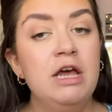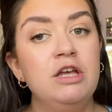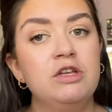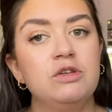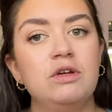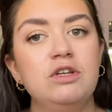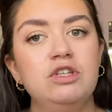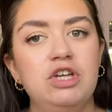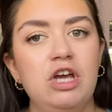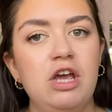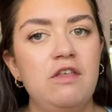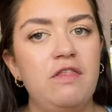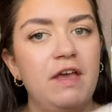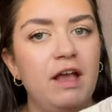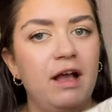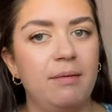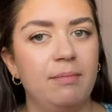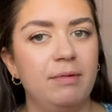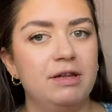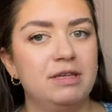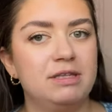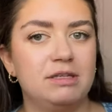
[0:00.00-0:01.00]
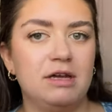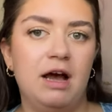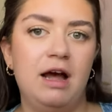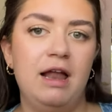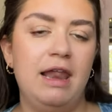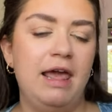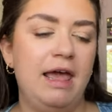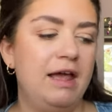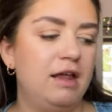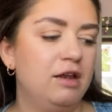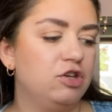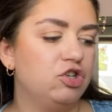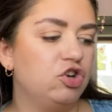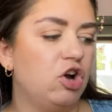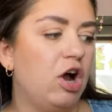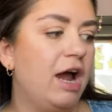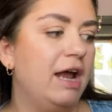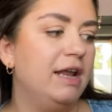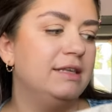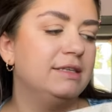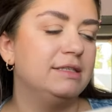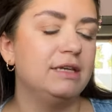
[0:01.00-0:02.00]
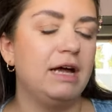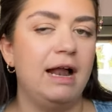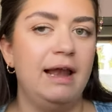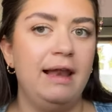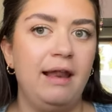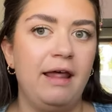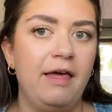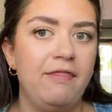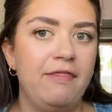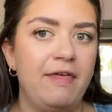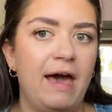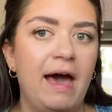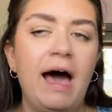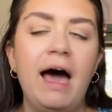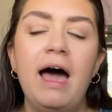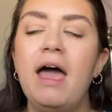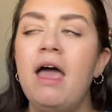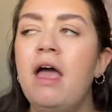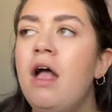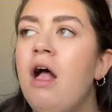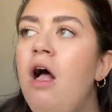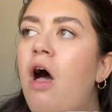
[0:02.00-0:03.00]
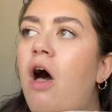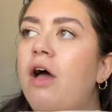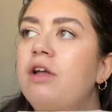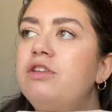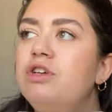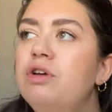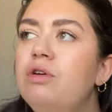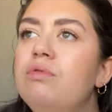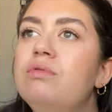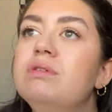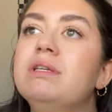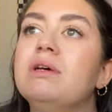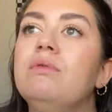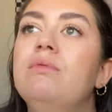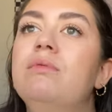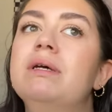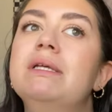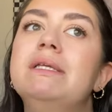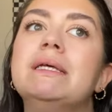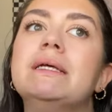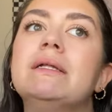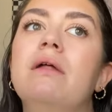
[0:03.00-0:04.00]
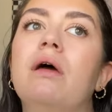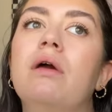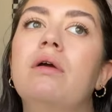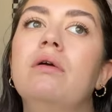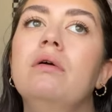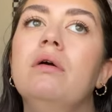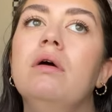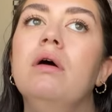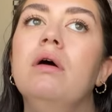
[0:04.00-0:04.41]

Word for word: So I do think I'm going to style it, try and style it like that. I do also always think though,